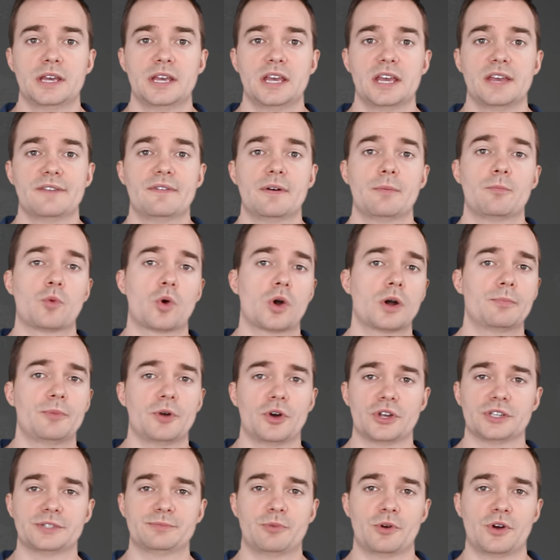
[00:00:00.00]
Even more
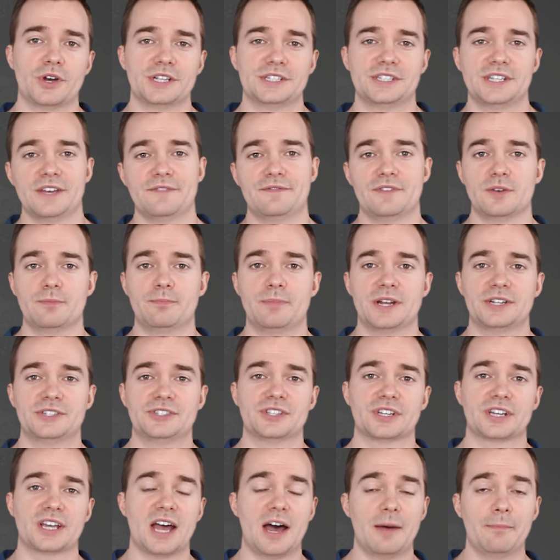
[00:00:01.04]
bonus points if you pitch
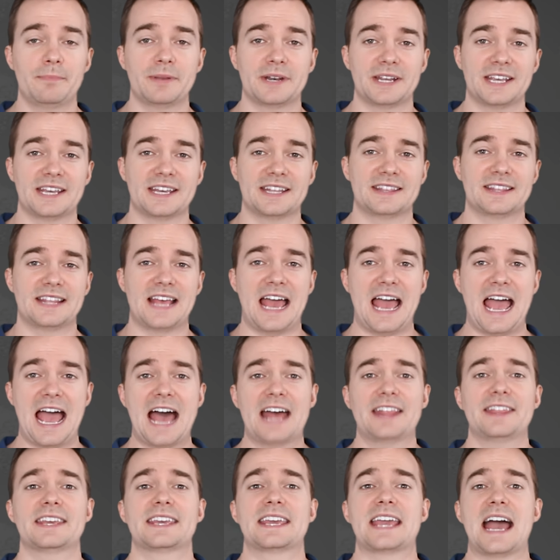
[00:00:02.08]
the company that
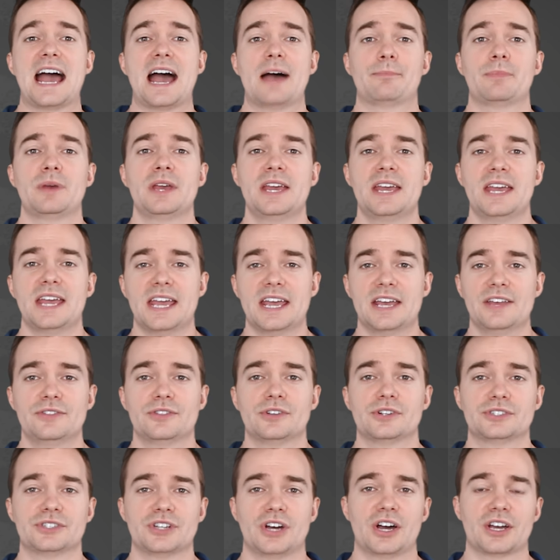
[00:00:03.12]
had the gap in
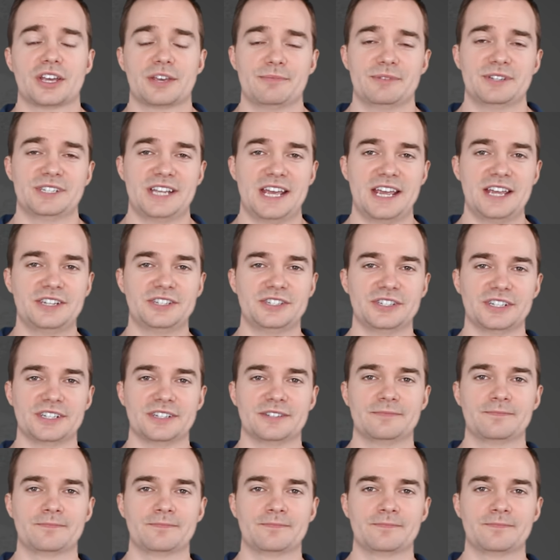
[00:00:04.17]
their documentation.